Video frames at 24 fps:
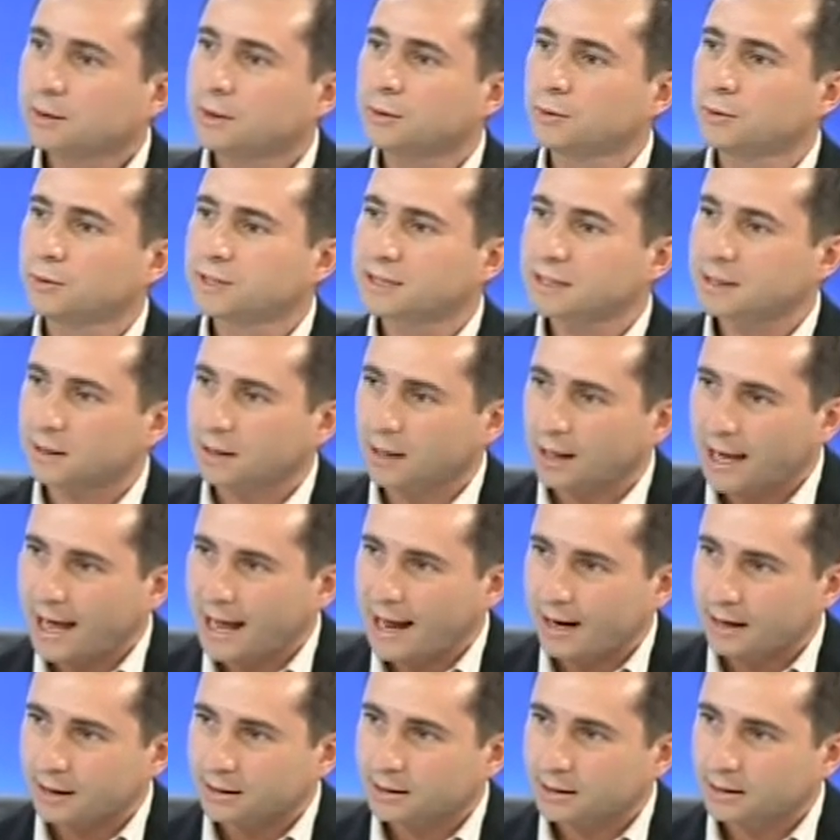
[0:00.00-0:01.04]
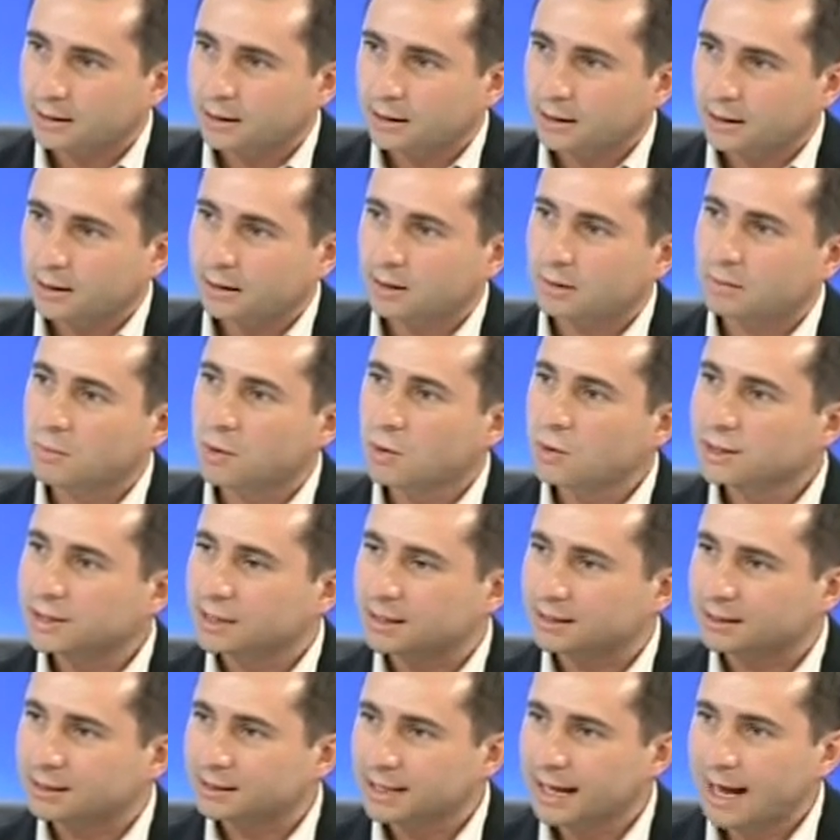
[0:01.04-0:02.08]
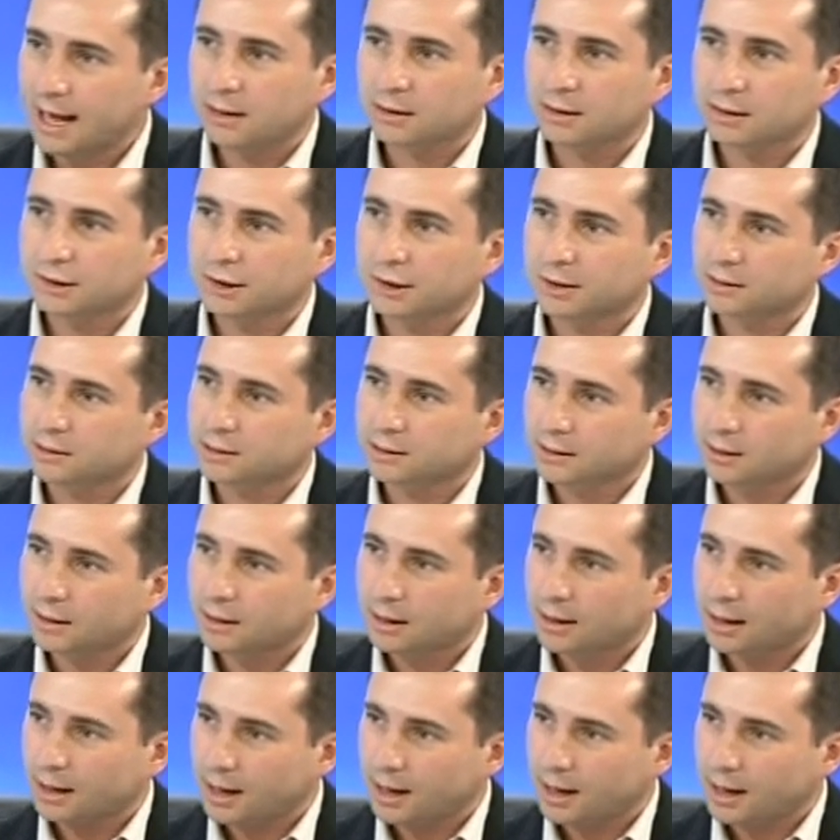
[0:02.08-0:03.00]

to select the most intelligent